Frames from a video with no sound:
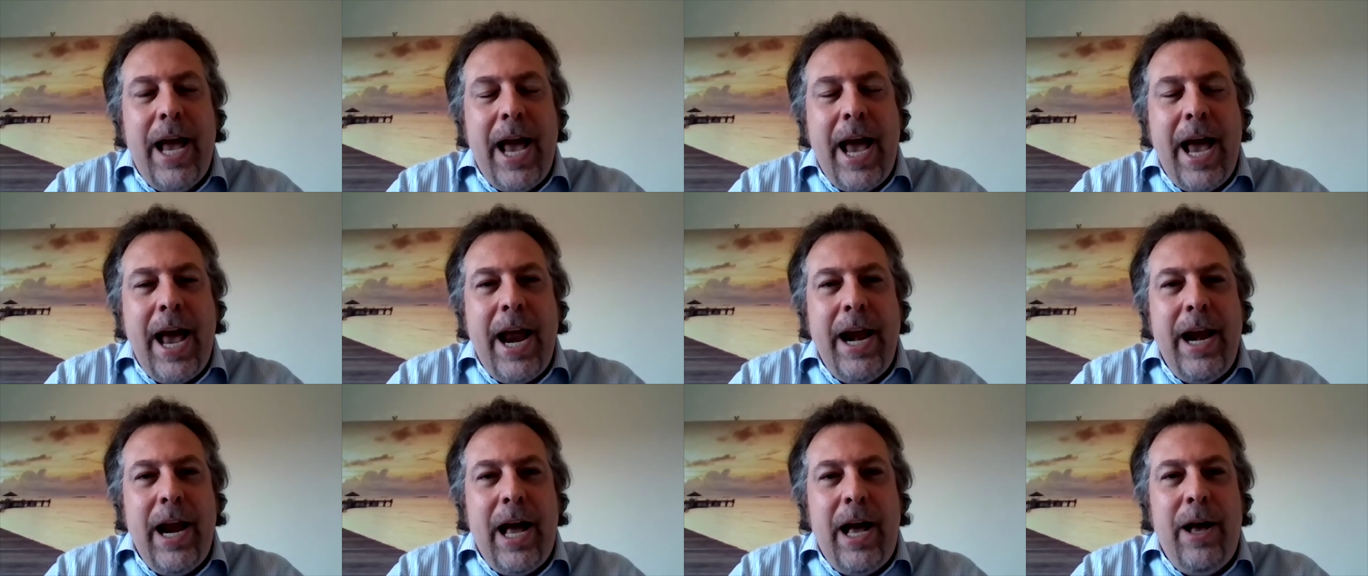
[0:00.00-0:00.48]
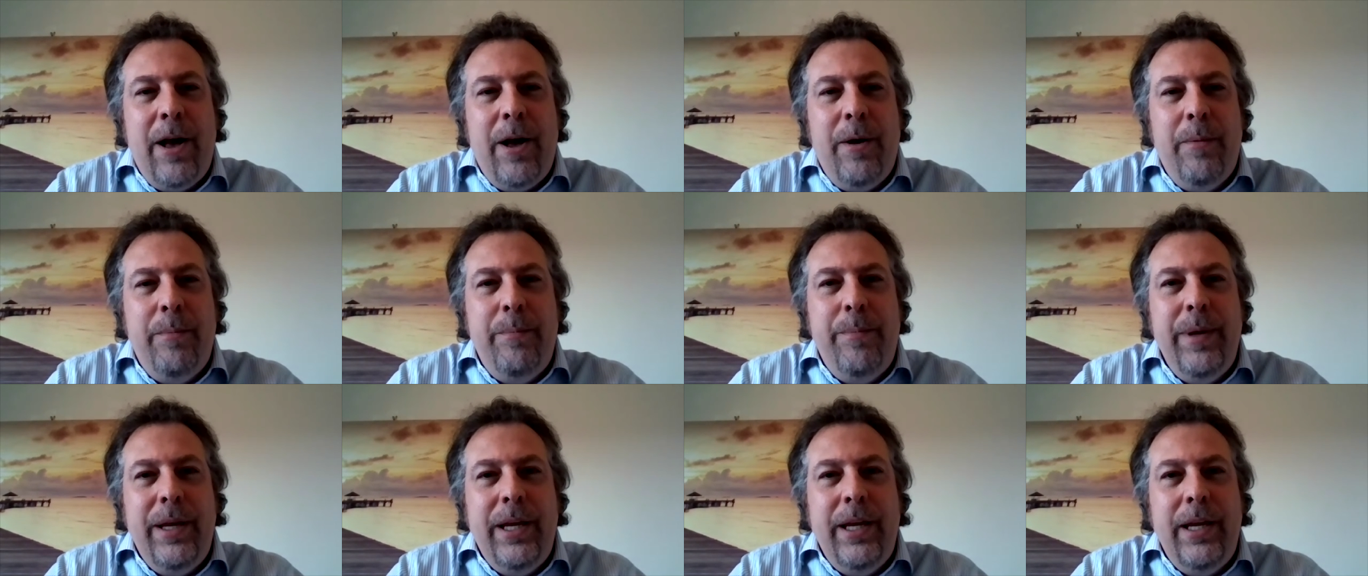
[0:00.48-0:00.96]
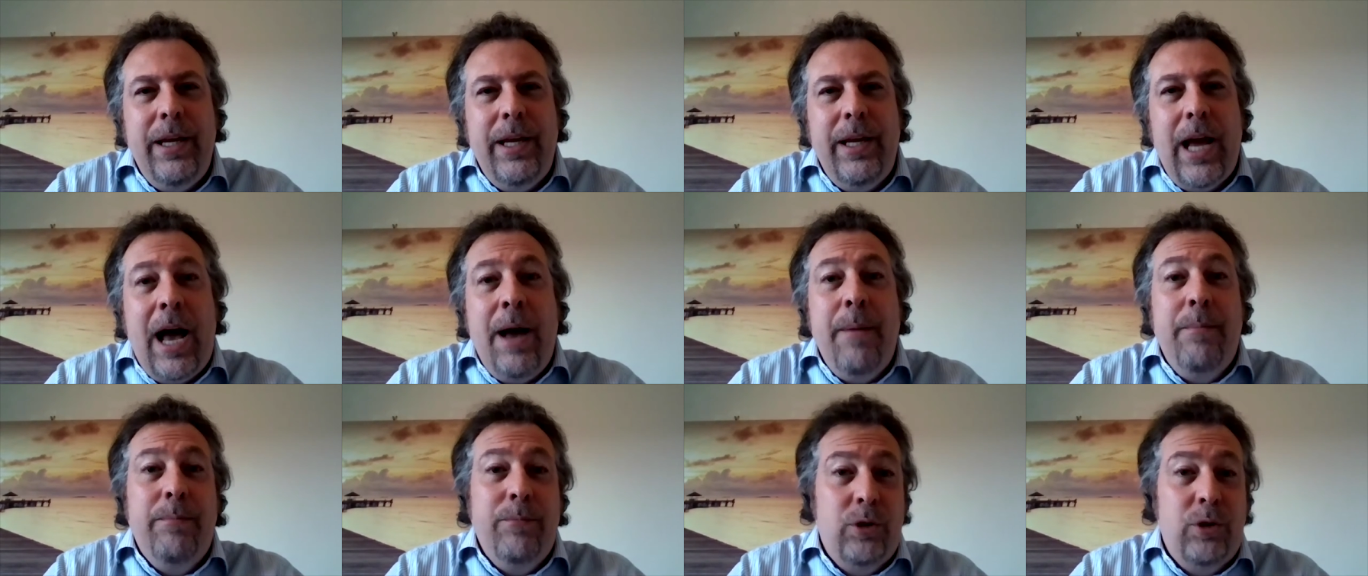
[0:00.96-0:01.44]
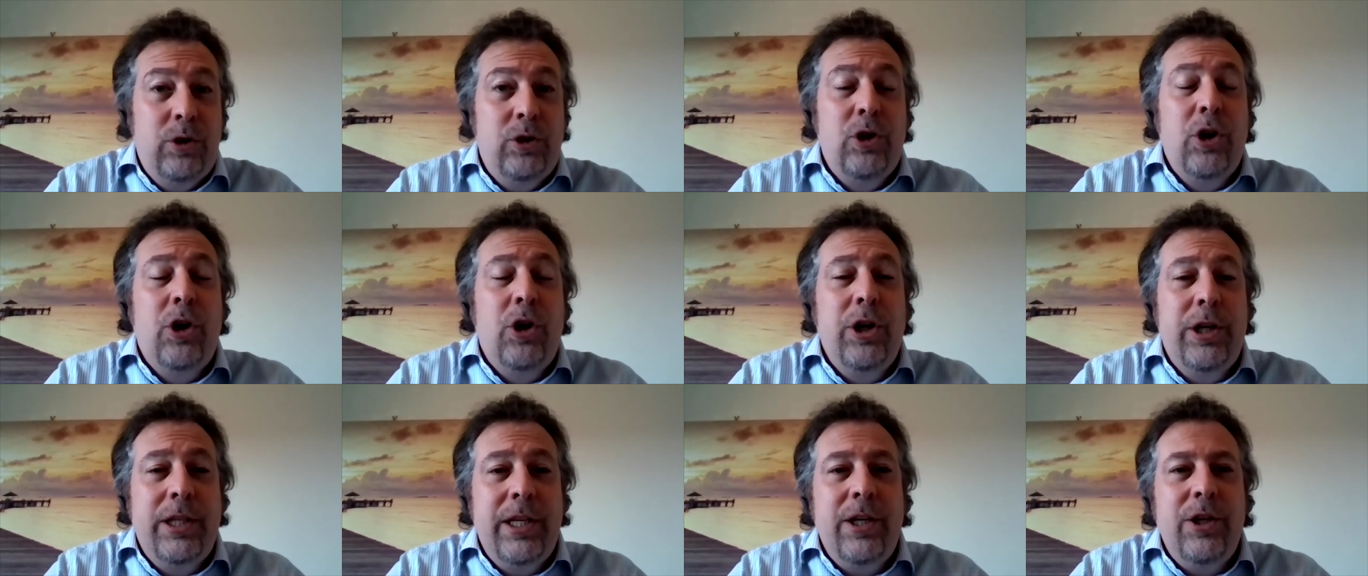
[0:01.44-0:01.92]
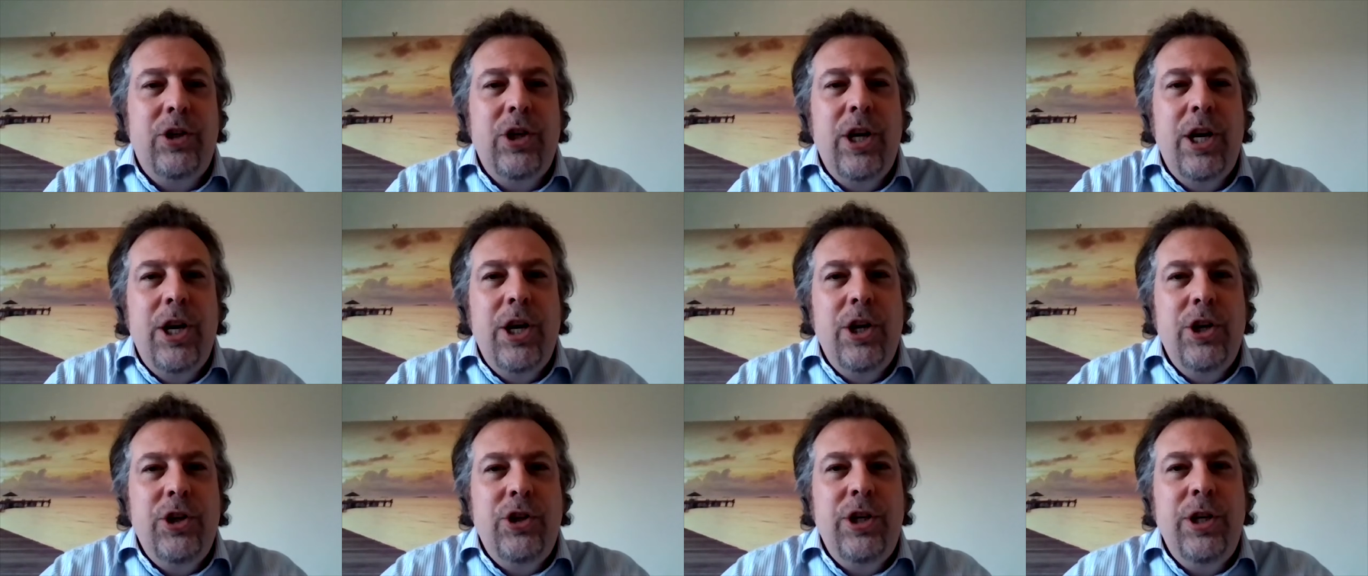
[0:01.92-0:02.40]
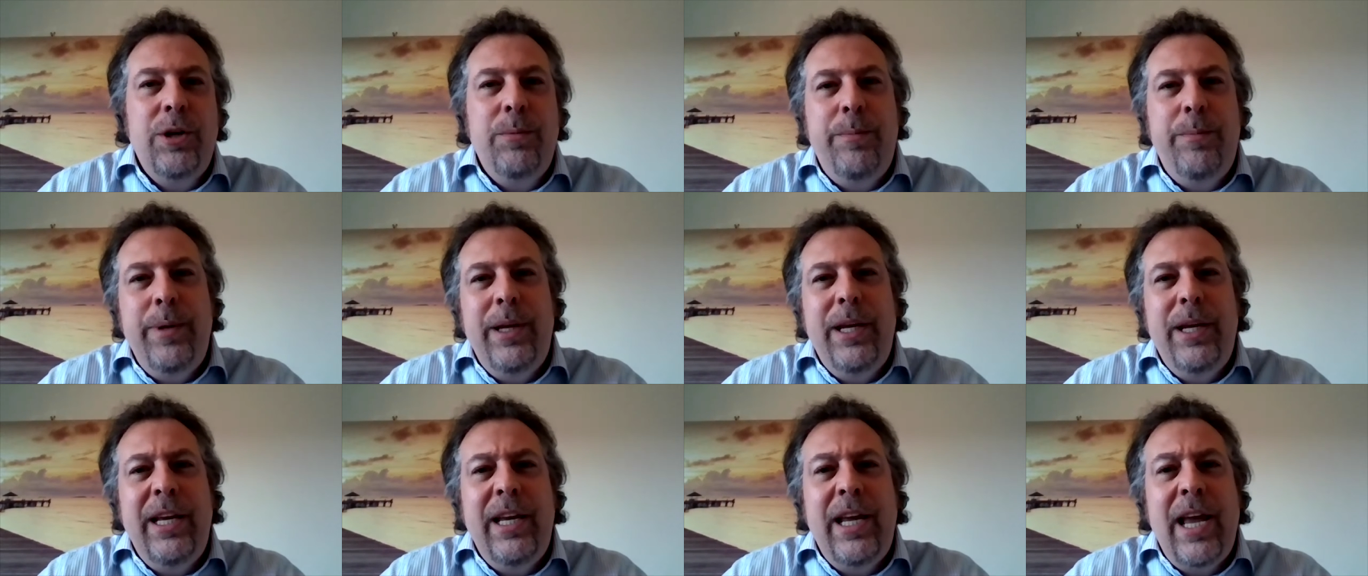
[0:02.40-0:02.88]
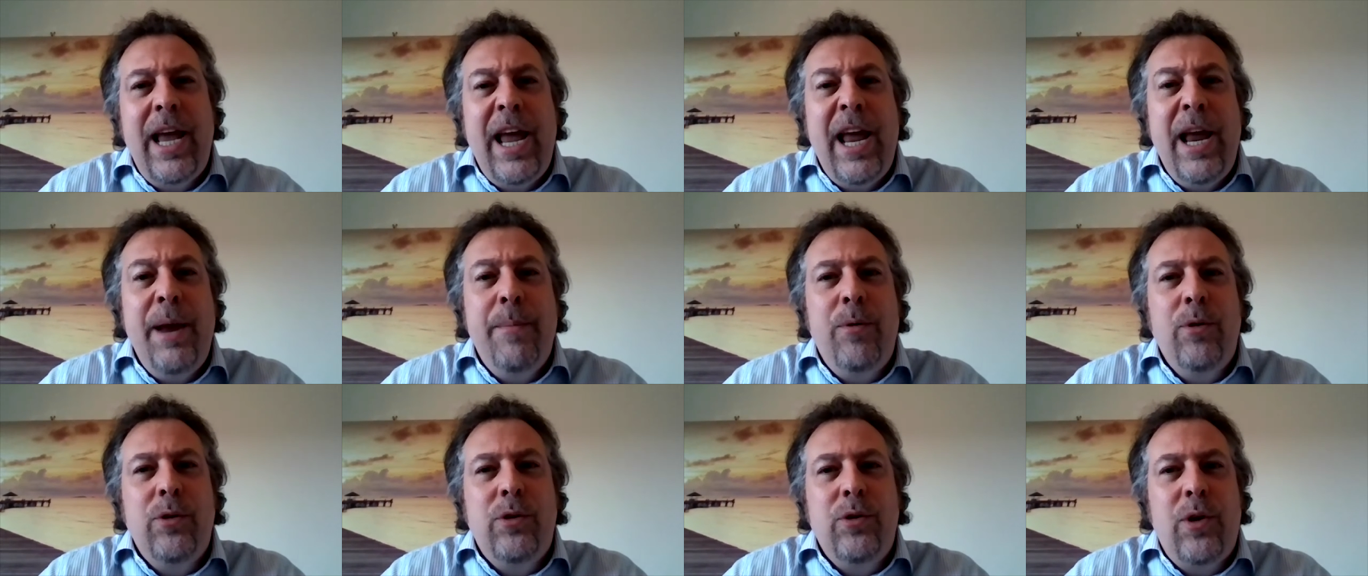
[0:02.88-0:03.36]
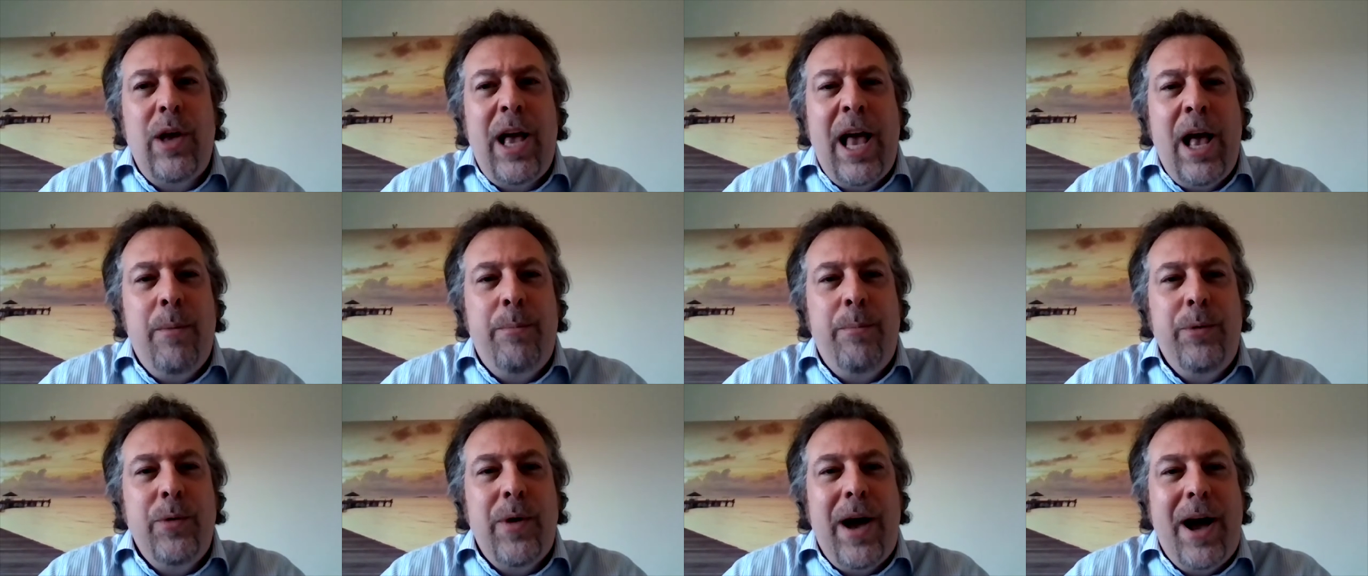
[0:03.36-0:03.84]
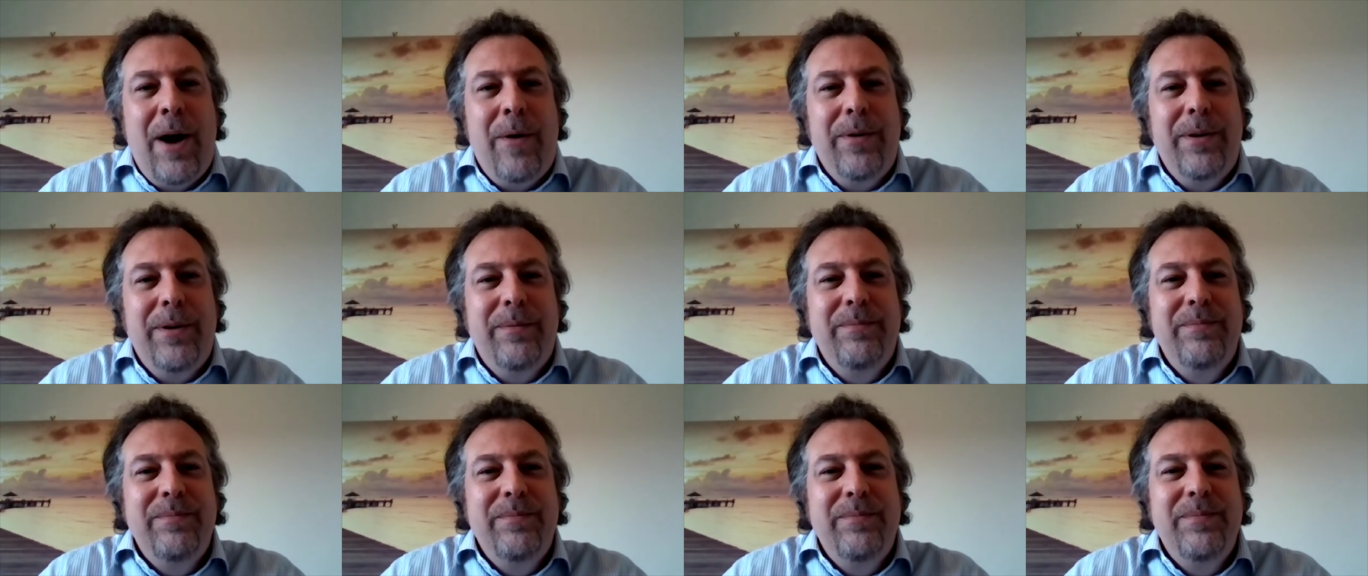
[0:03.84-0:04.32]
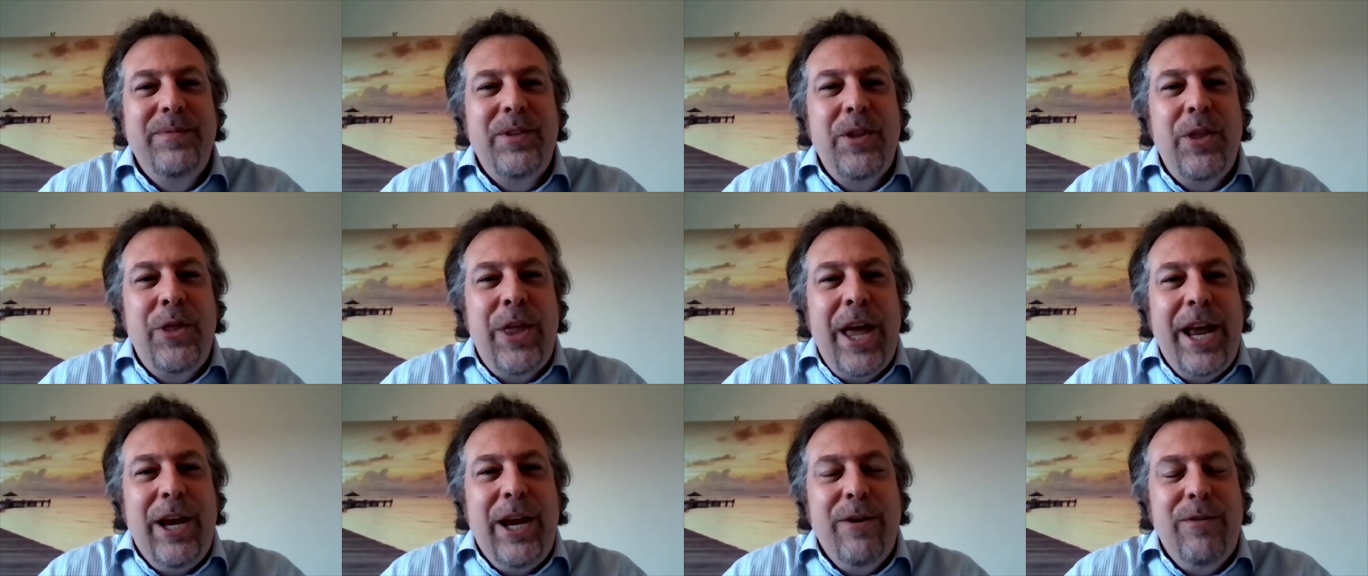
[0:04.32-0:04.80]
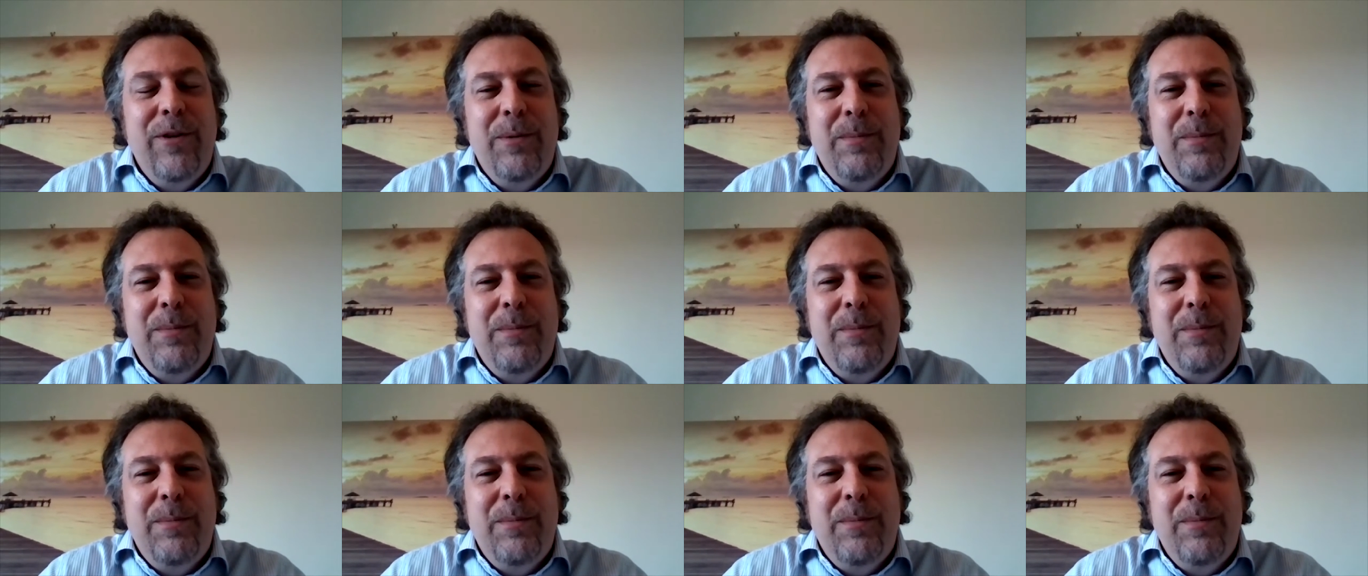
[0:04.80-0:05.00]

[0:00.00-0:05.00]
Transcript: and I'm certain she'll be able to help you out. Thank you